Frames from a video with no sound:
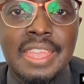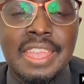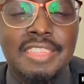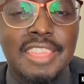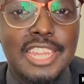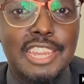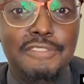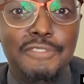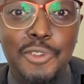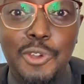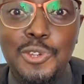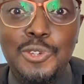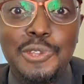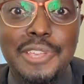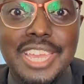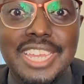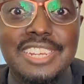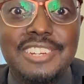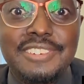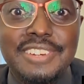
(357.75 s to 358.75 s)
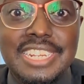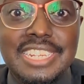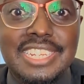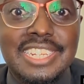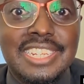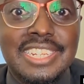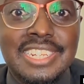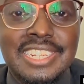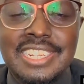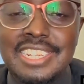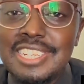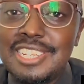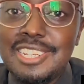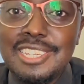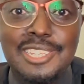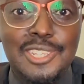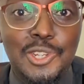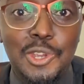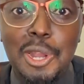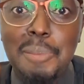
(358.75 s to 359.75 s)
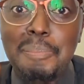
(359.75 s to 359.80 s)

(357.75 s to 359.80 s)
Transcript: That if you want to get rich, just join